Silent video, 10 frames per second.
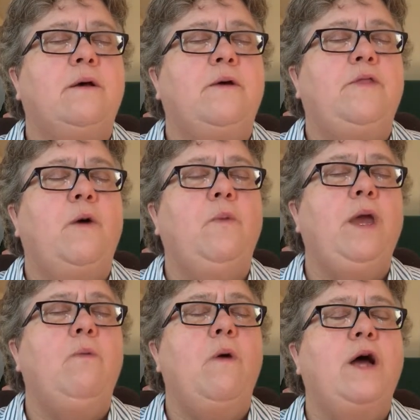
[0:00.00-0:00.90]
that
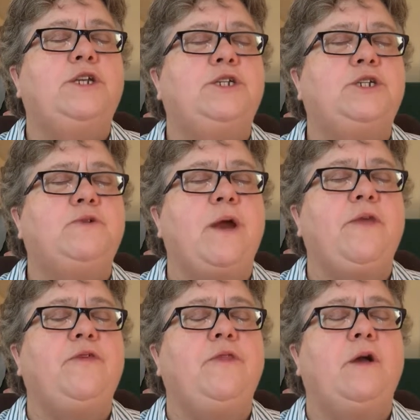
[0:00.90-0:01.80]
we want to
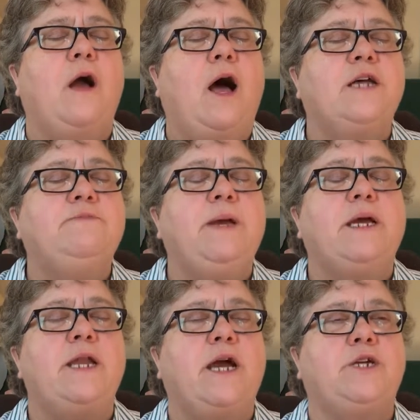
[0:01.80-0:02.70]
strengthen the cosmic
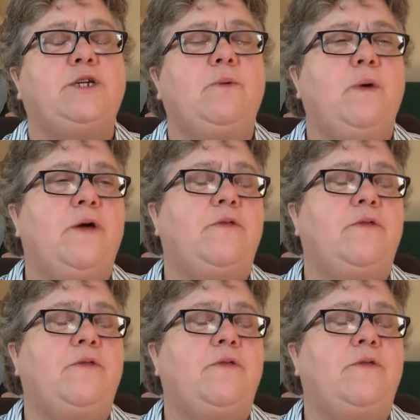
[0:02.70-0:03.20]
connection with.